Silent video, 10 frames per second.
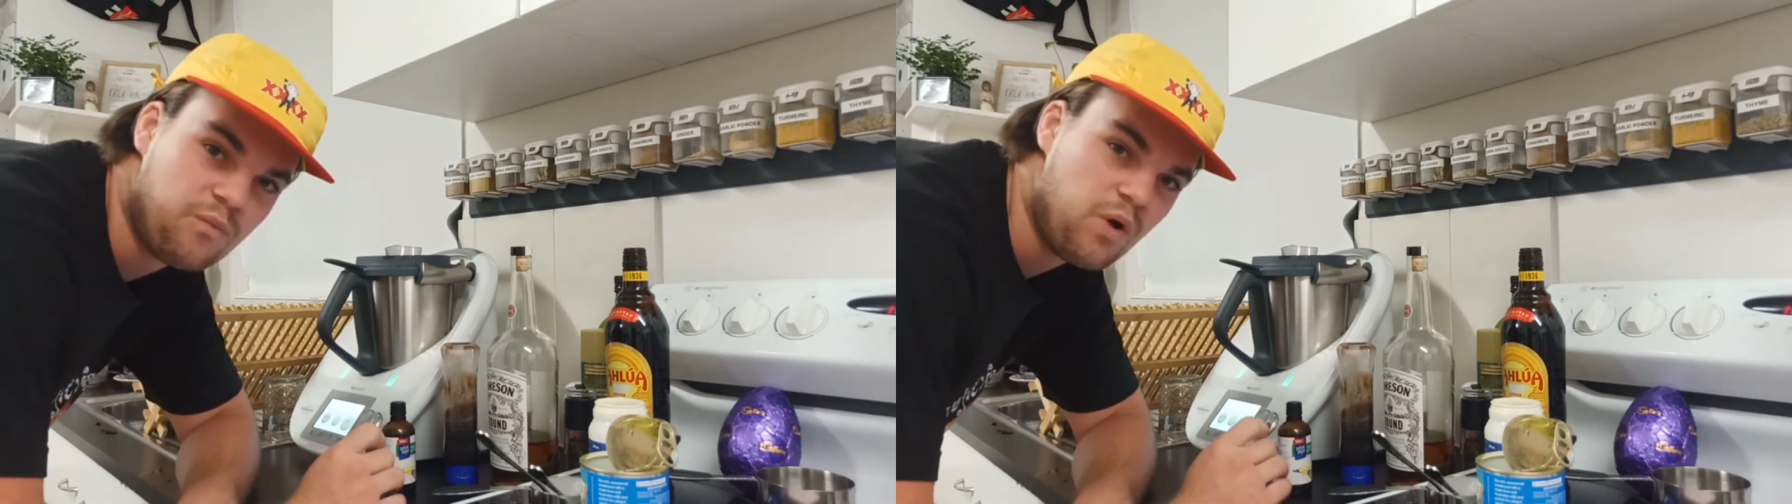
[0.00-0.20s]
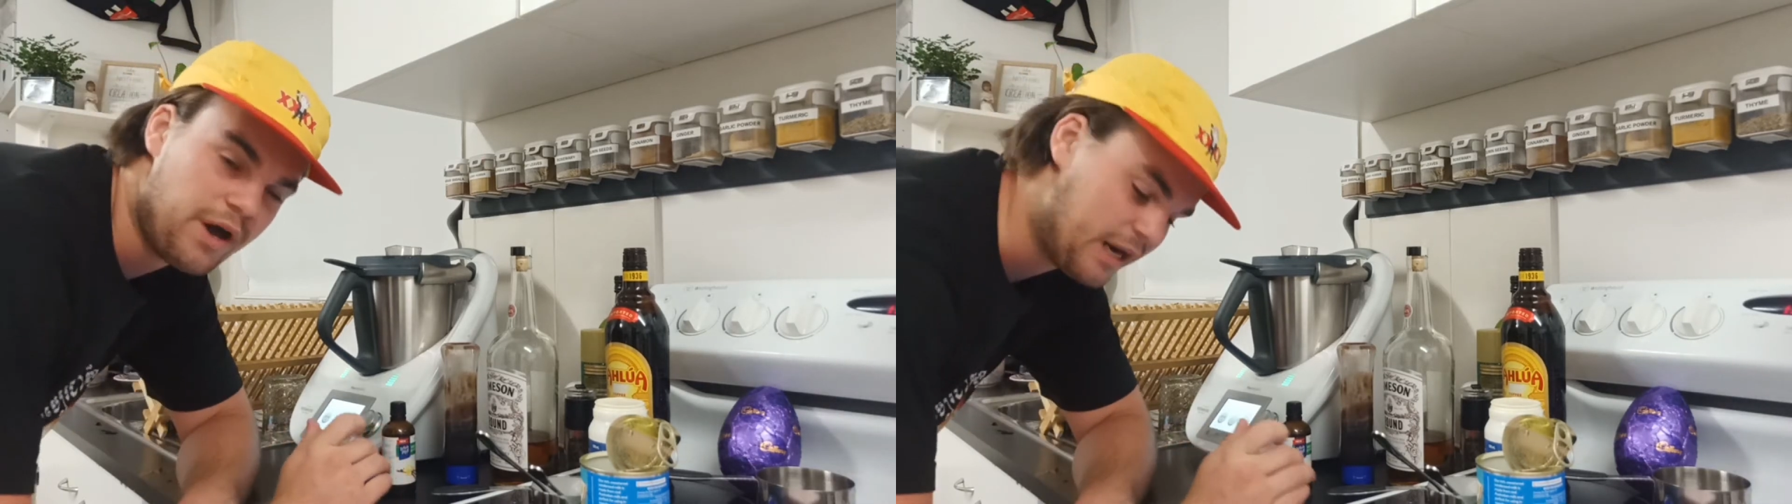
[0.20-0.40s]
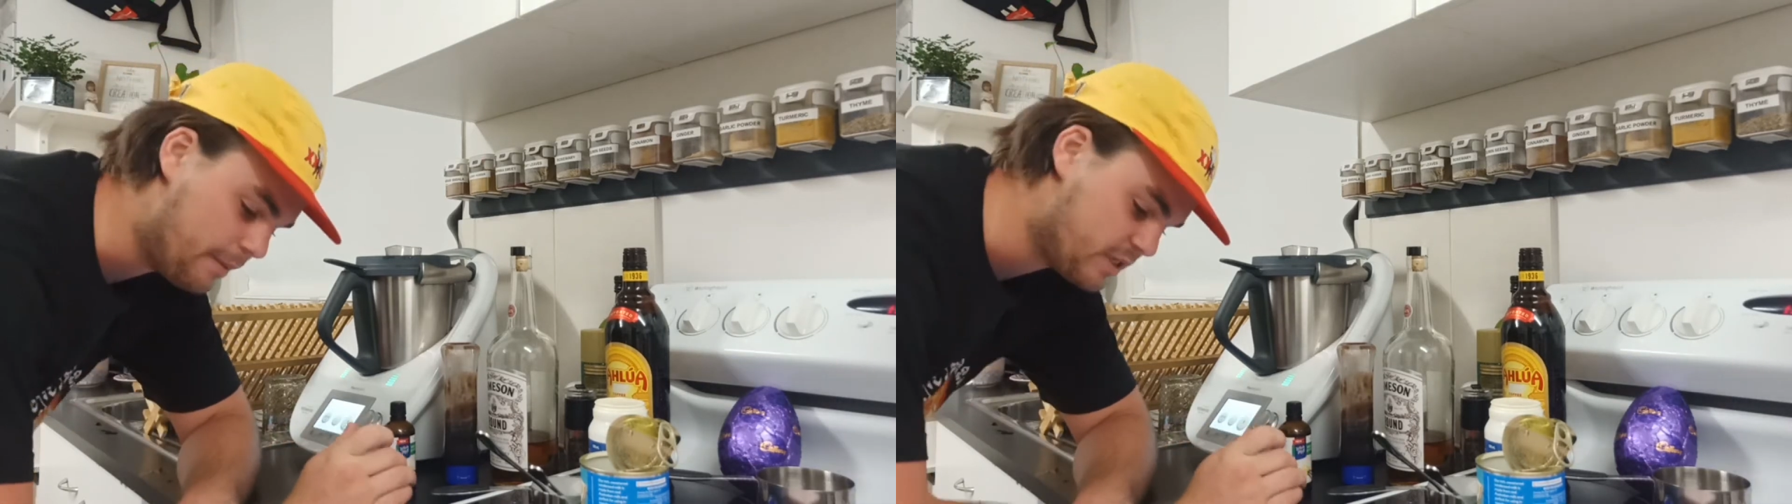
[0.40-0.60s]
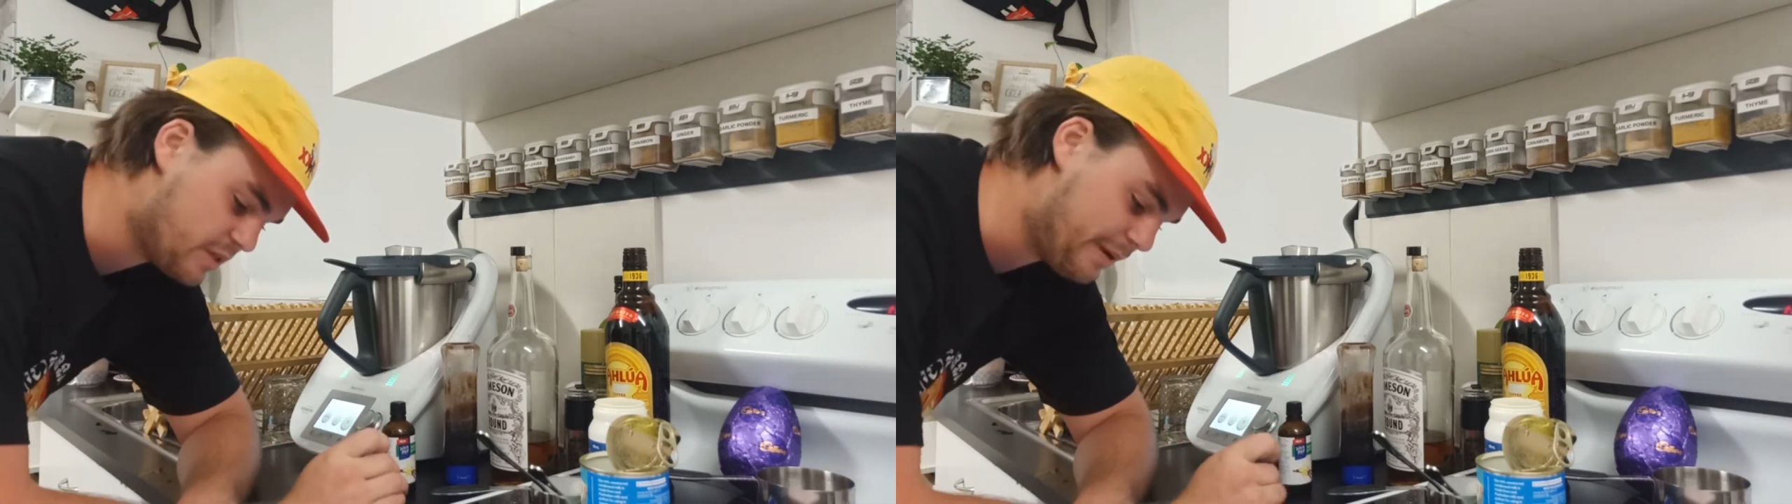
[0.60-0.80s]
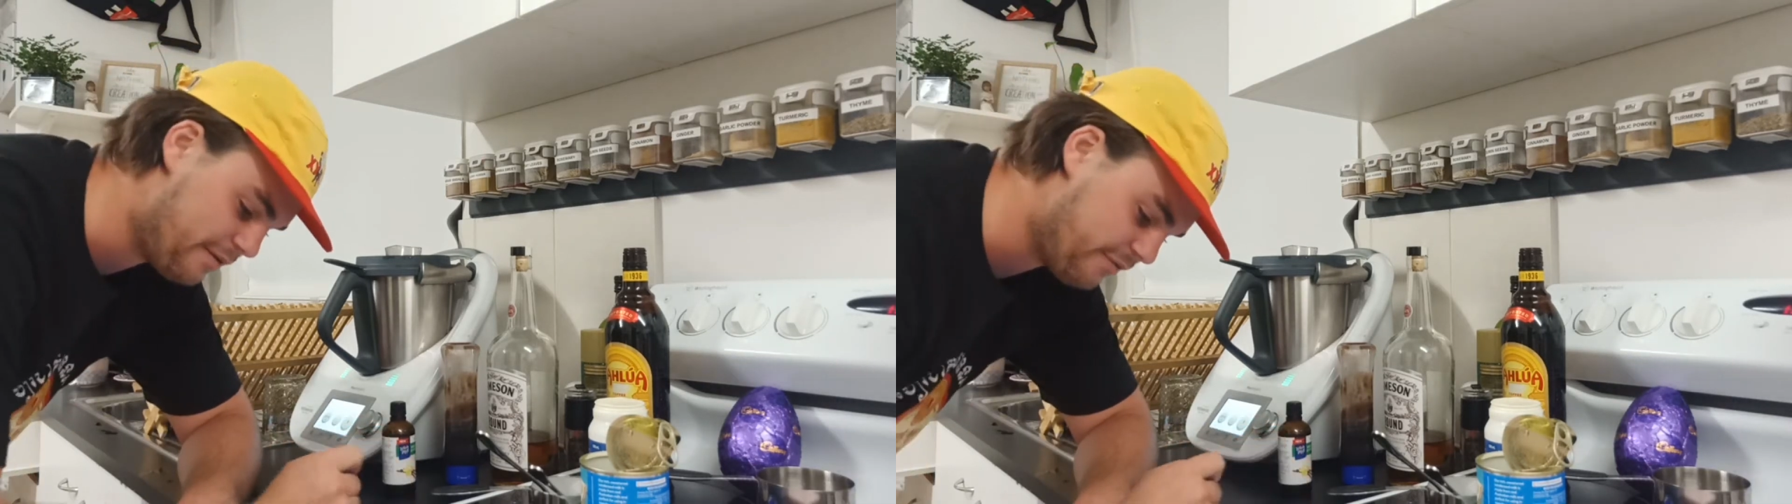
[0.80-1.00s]
and work it up to
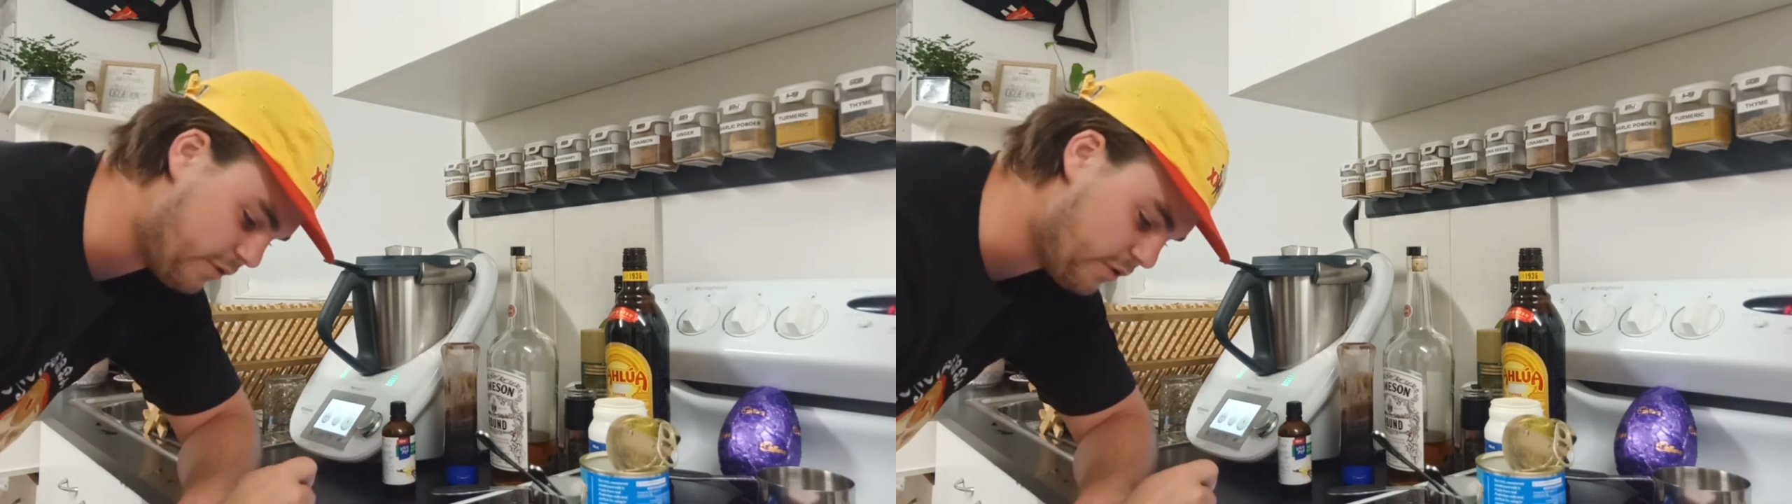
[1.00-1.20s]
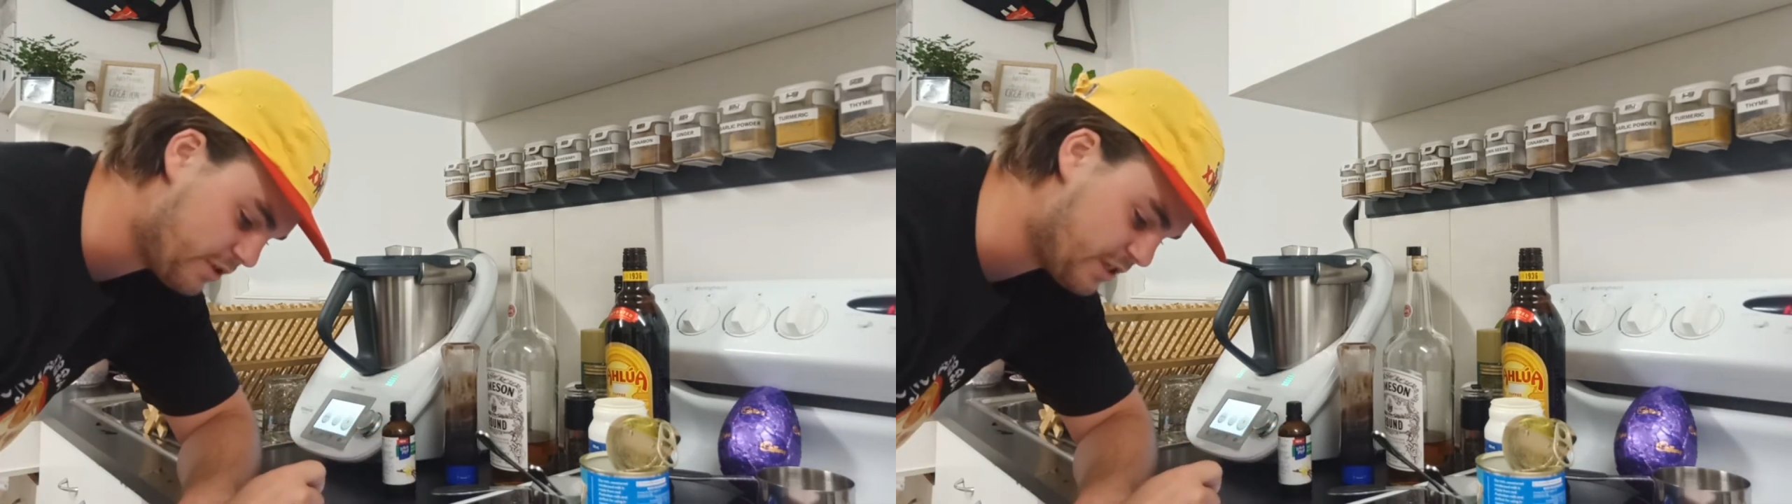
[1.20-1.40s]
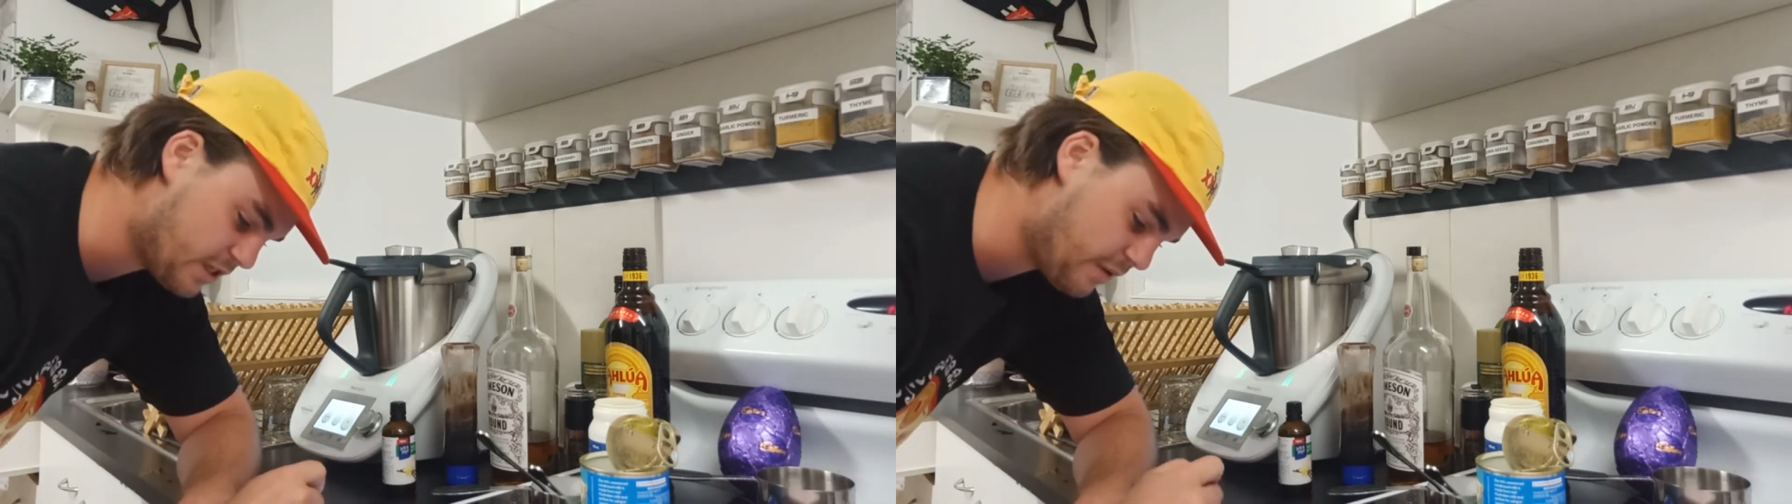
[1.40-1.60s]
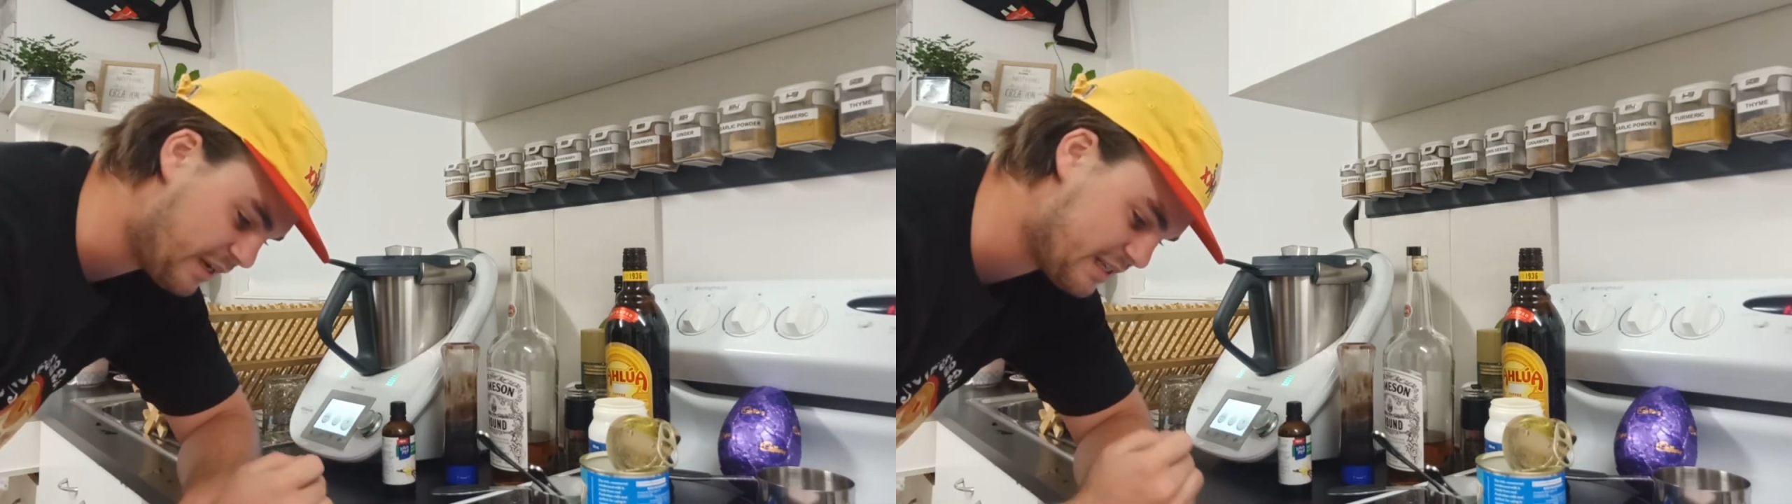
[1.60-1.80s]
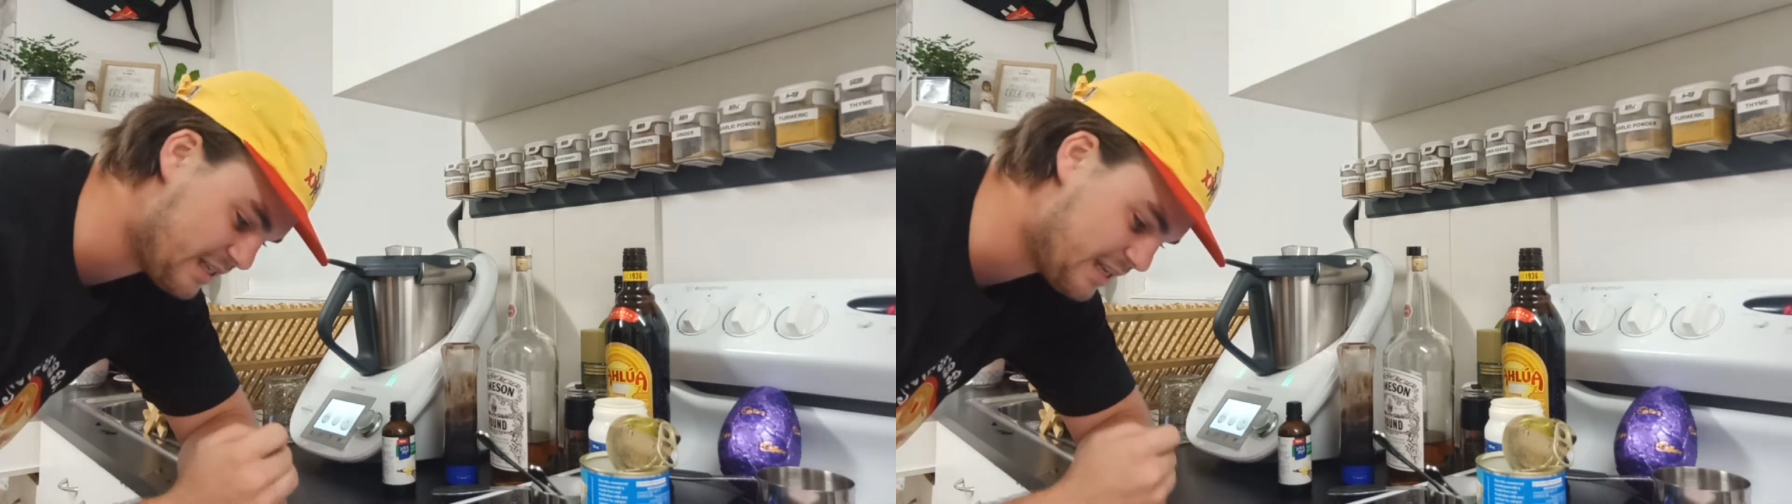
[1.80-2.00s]
speed 4 just so
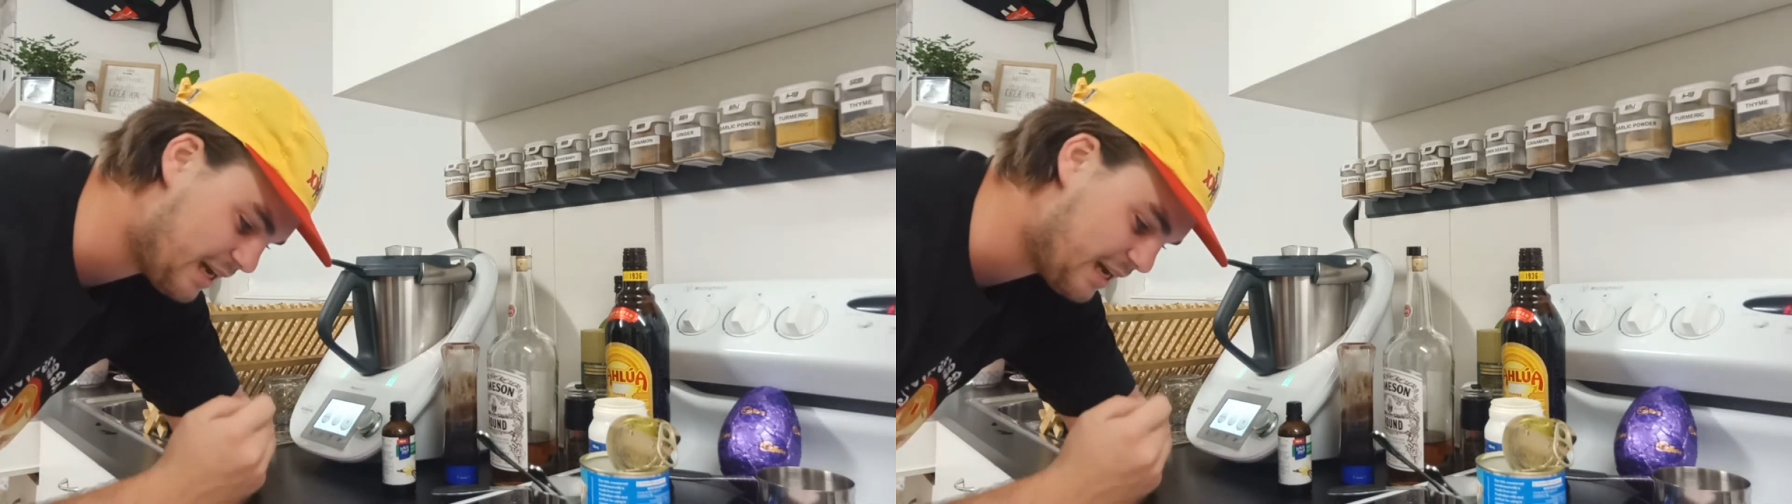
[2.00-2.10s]
it doesn't